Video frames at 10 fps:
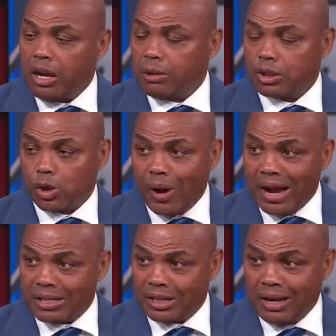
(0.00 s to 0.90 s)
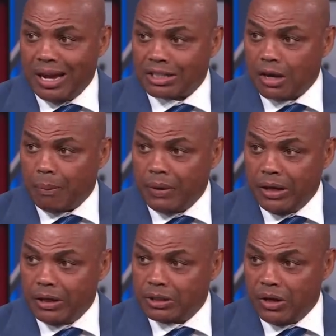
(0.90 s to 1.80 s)
they were trash the last couple
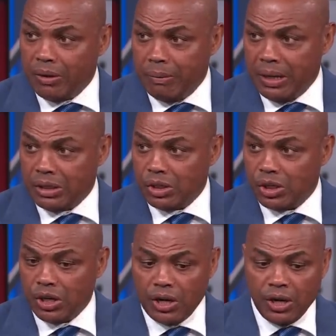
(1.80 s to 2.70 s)
years on the bench.